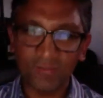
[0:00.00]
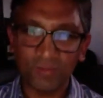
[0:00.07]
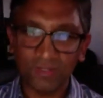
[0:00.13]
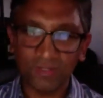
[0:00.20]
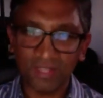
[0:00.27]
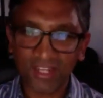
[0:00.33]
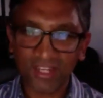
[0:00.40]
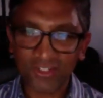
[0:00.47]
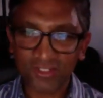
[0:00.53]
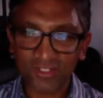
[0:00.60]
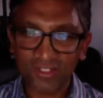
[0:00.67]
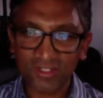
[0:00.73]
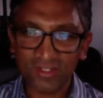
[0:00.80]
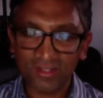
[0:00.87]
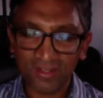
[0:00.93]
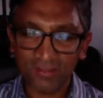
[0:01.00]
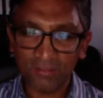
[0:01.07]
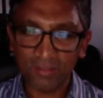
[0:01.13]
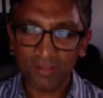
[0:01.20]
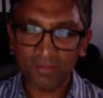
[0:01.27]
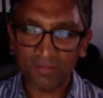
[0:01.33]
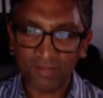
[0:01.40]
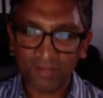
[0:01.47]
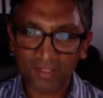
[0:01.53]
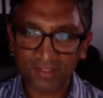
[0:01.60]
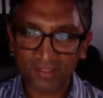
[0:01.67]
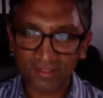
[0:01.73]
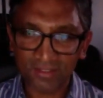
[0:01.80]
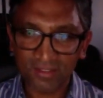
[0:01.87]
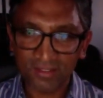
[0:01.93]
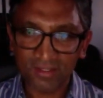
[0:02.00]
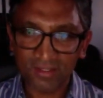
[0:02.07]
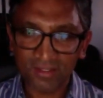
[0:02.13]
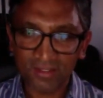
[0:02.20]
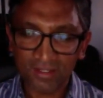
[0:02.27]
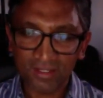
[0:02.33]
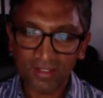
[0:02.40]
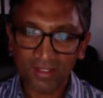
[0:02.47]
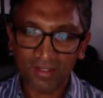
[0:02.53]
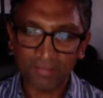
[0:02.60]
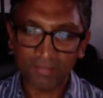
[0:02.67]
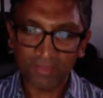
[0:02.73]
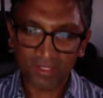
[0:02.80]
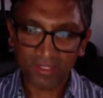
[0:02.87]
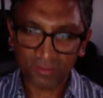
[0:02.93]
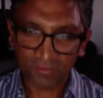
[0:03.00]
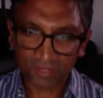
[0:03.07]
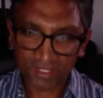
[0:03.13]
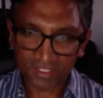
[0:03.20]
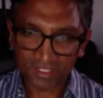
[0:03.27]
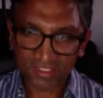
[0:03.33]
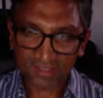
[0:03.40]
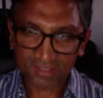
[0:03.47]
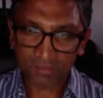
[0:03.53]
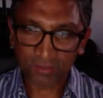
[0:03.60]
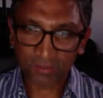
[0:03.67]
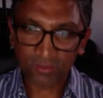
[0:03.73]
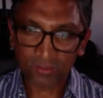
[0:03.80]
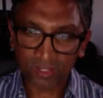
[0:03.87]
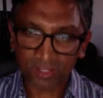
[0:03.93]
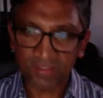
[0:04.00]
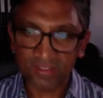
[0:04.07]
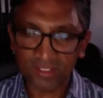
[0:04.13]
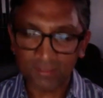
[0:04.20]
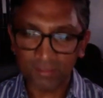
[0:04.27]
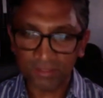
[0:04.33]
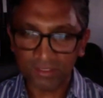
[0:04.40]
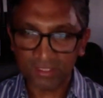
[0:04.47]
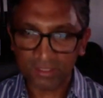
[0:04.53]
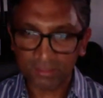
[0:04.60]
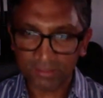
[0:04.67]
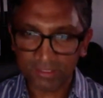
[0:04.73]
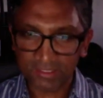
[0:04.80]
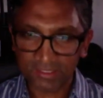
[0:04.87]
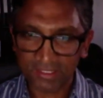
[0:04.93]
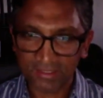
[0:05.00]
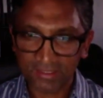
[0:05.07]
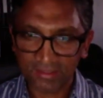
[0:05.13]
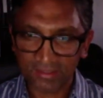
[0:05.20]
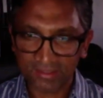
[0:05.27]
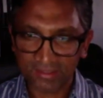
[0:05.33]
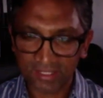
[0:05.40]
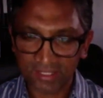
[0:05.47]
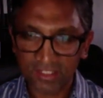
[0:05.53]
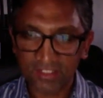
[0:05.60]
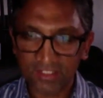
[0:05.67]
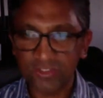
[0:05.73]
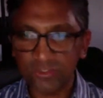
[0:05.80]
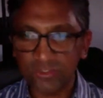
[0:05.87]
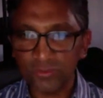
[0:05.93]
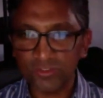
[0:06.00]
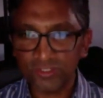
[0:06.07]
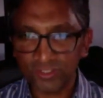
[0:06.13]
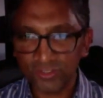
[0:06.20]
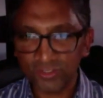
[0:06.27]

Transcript: will actually prevent um, the reverse dipping or non-dipper status, reducing mm.